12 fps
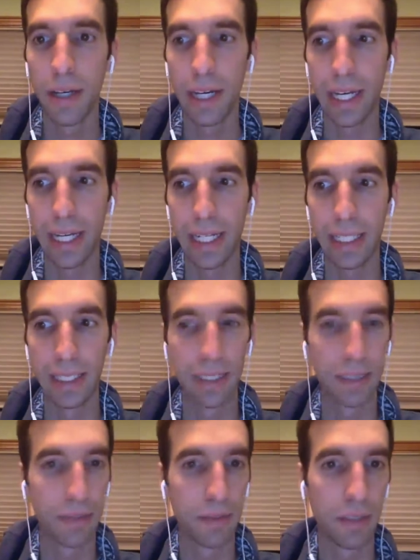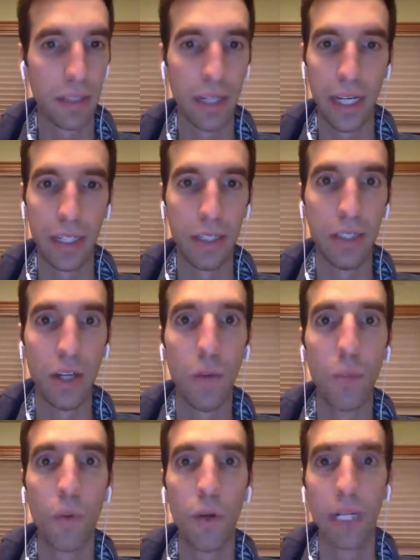And at no
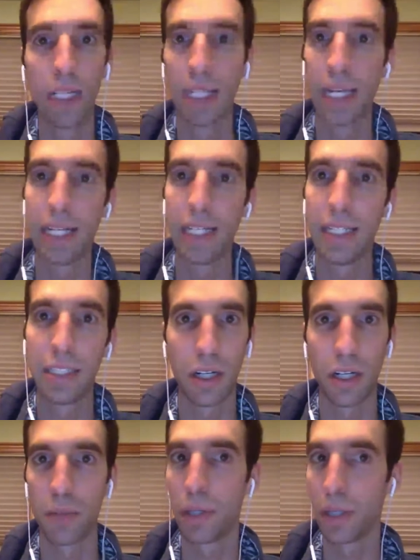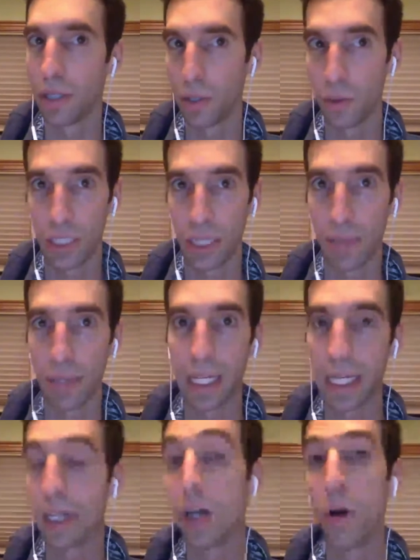point in that entire period was I
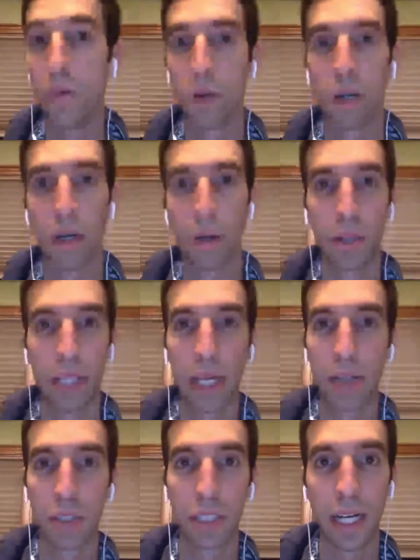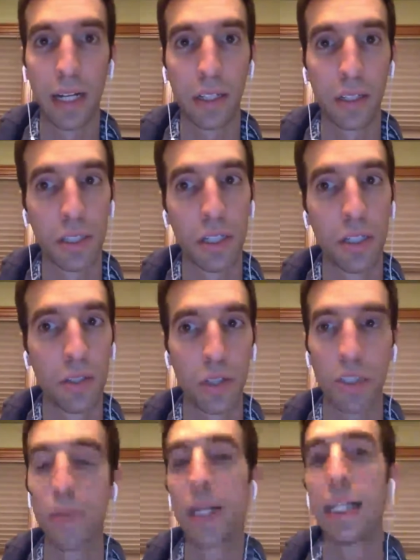making over $100,000. So I
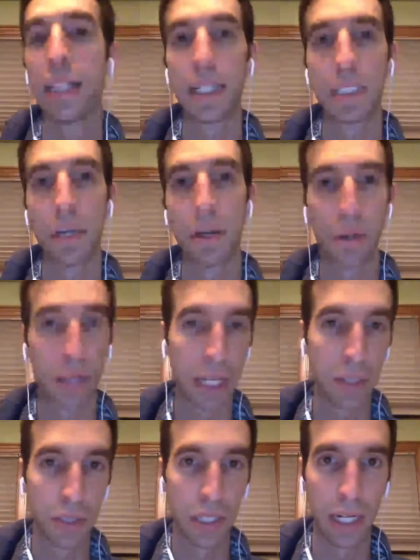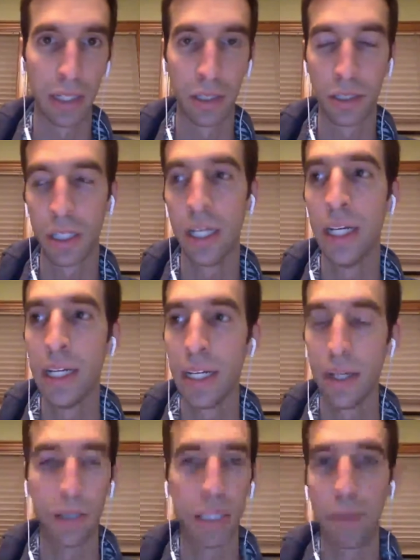was making less than $100,000.
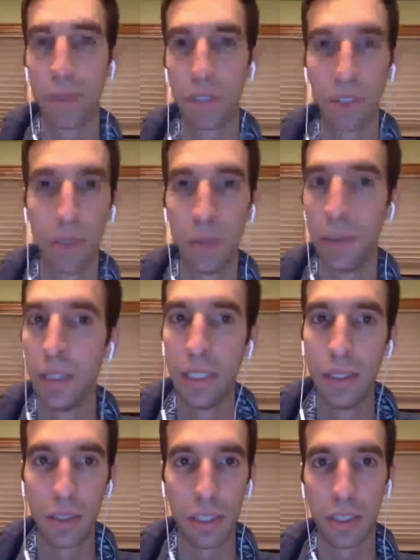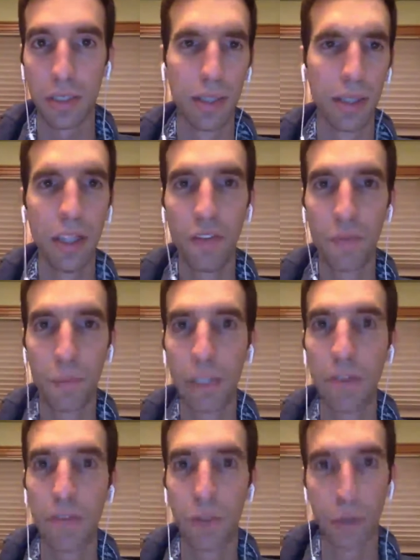I was able to just live
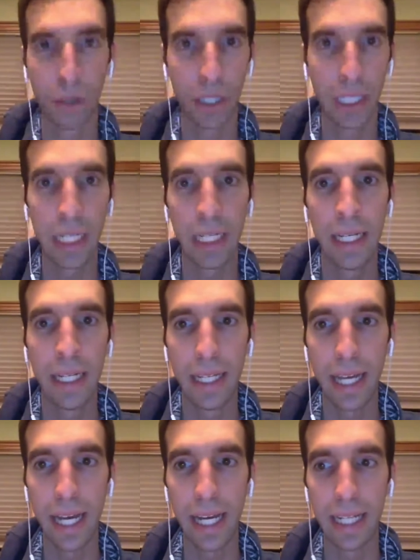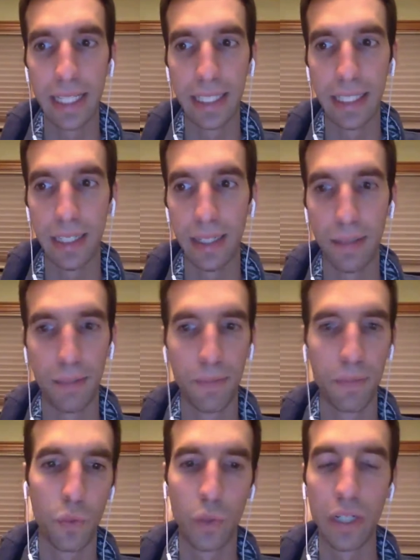pretty frugally and
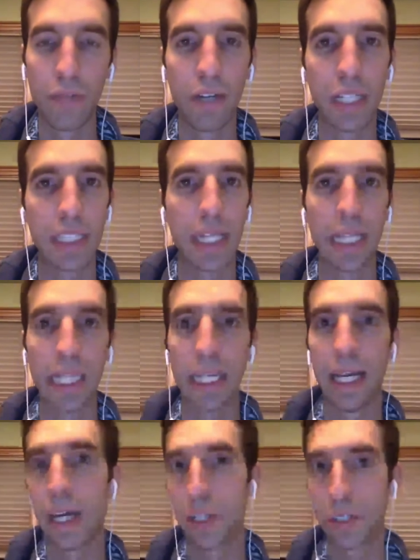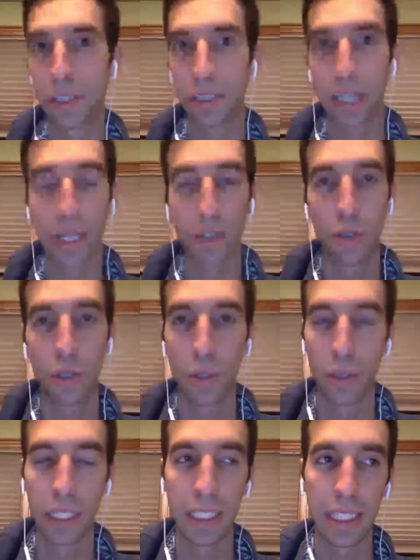um, reinvest any ex extra
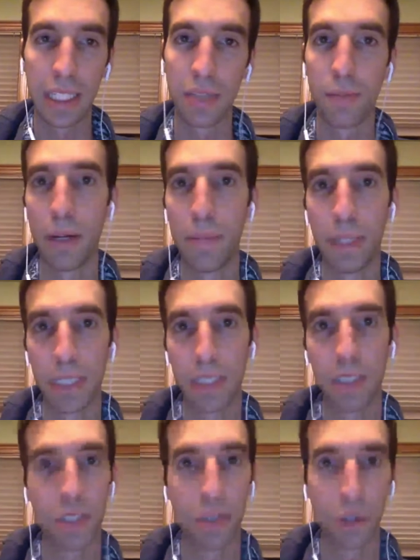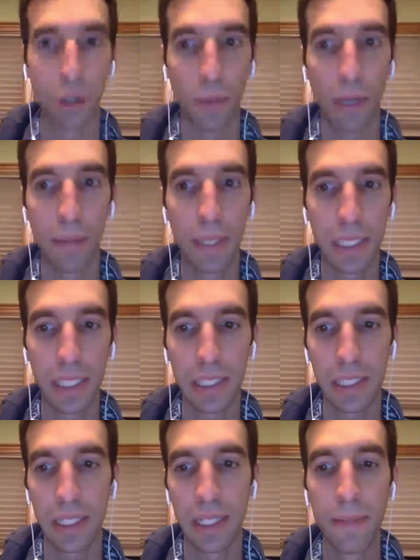earnings into my business to grow my
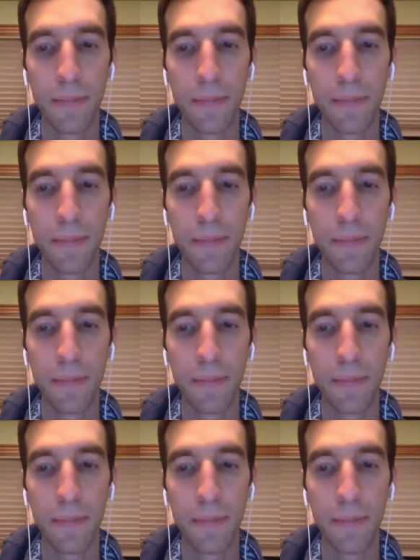business.